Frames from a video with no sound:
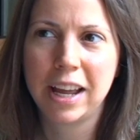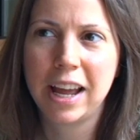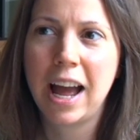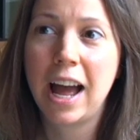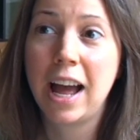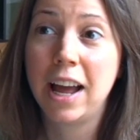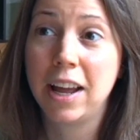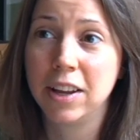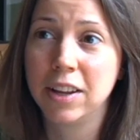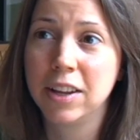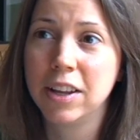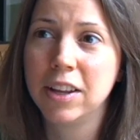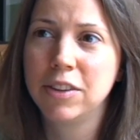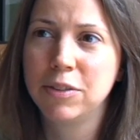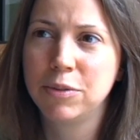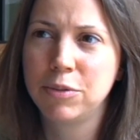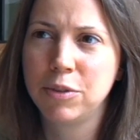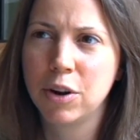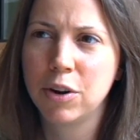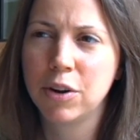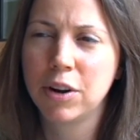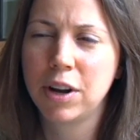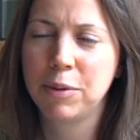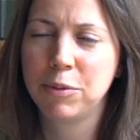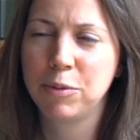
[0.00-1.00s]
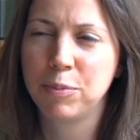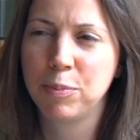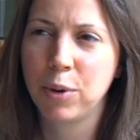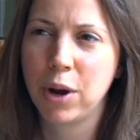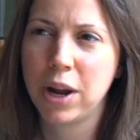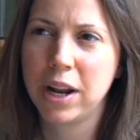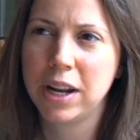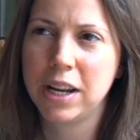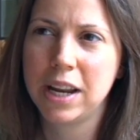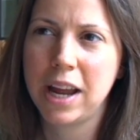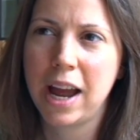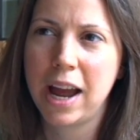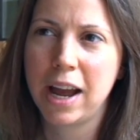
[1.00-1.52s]
Yeah, her name's
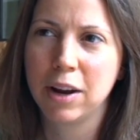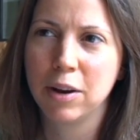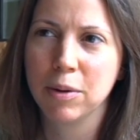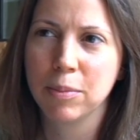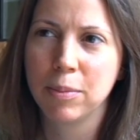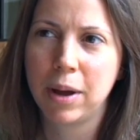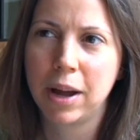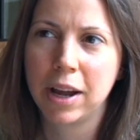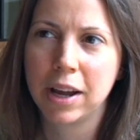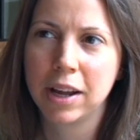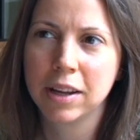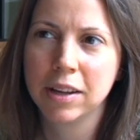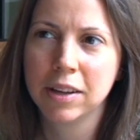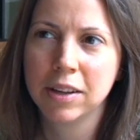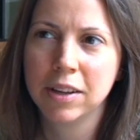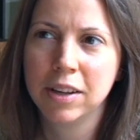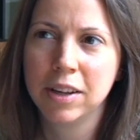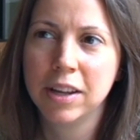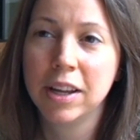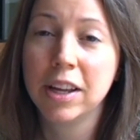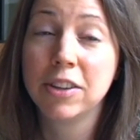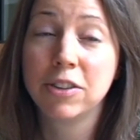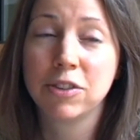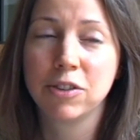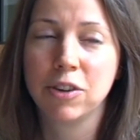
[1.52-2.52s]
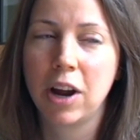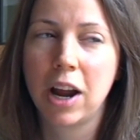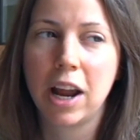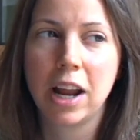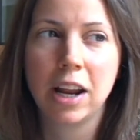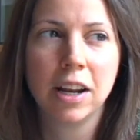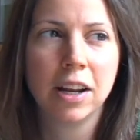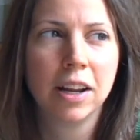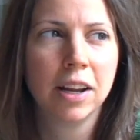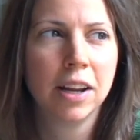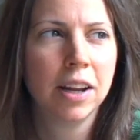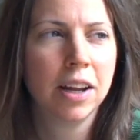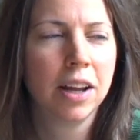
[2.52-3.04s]
Brandy Hagerbeck. It's great.
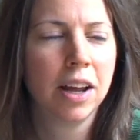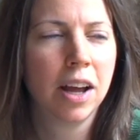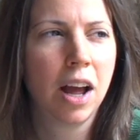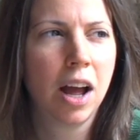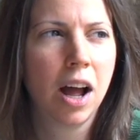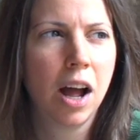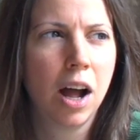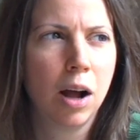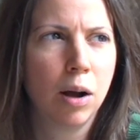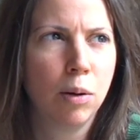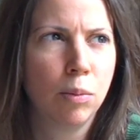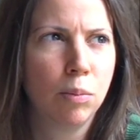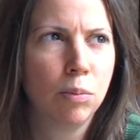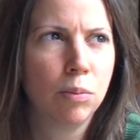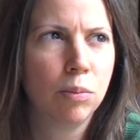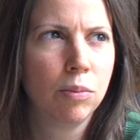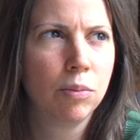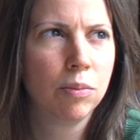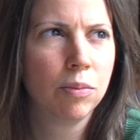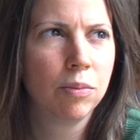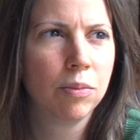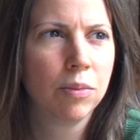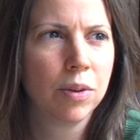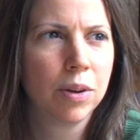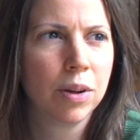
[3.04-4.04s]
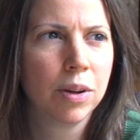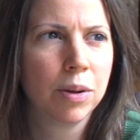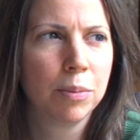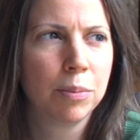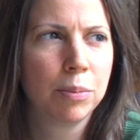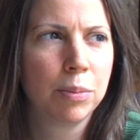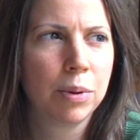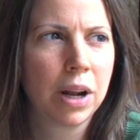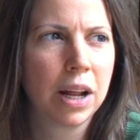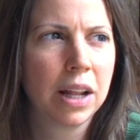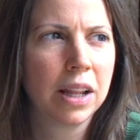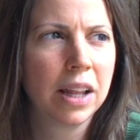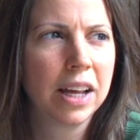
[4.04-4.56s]

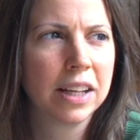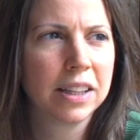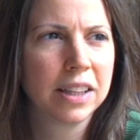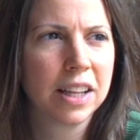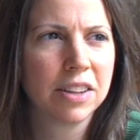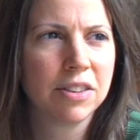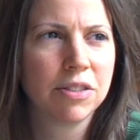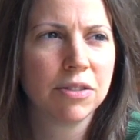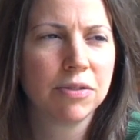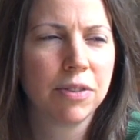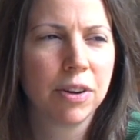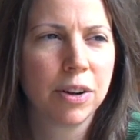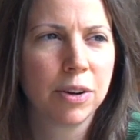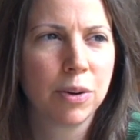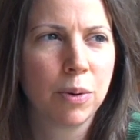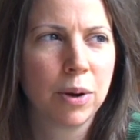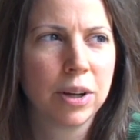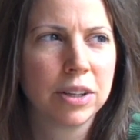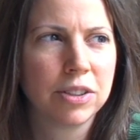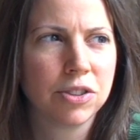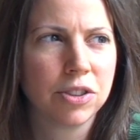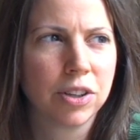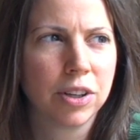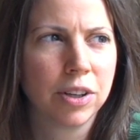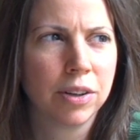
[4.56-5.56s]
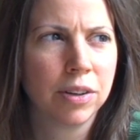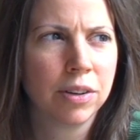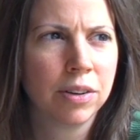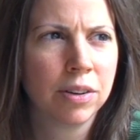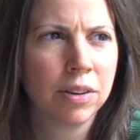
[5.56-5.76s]
But that's a fun question.